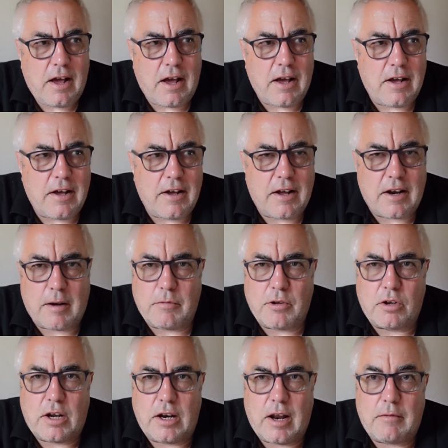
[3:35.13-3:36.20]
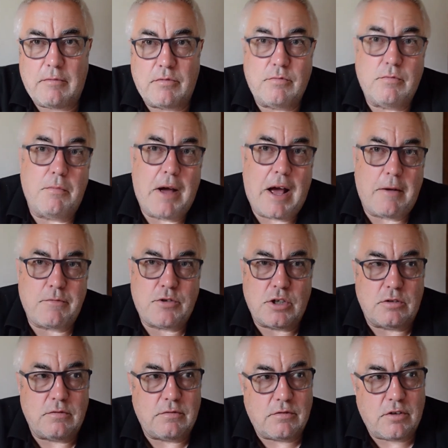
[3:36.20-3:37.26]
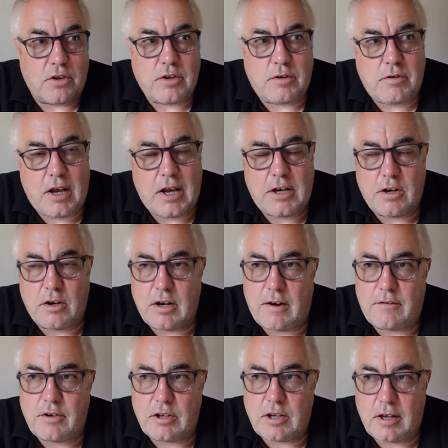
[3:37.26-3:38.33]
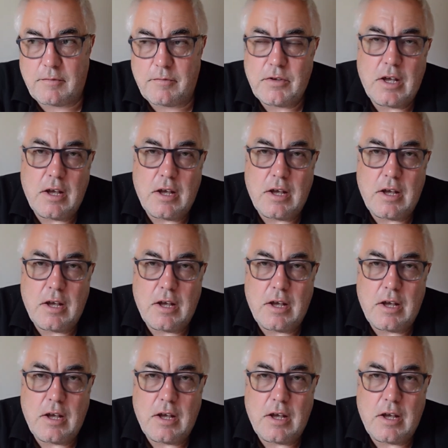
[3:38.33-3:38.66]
and I'm looking at maps and on the radio and everything,